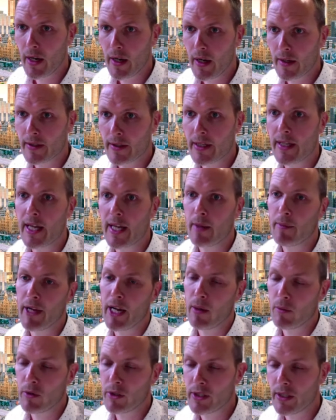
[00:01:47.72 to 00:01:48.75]
to then be
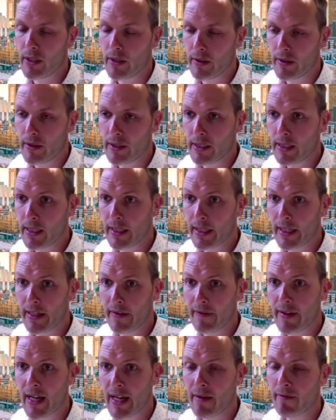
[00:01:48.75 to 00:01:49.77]
able to give
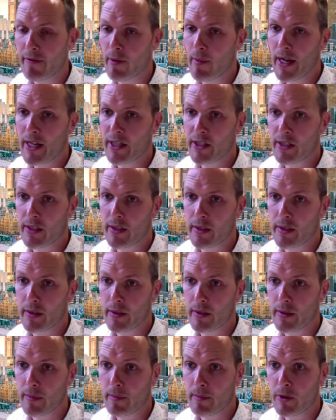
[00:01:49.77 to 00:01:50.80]
that information
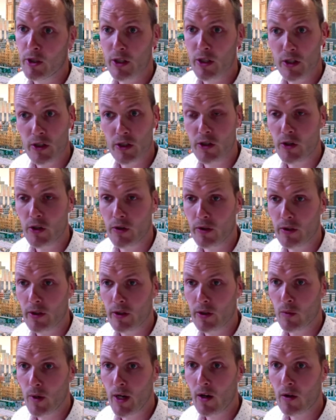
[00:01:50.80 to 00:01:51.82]
to the student as
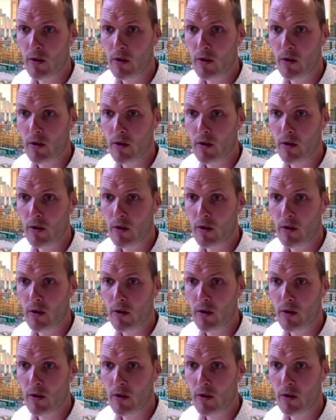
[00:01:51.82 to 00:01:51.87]
well.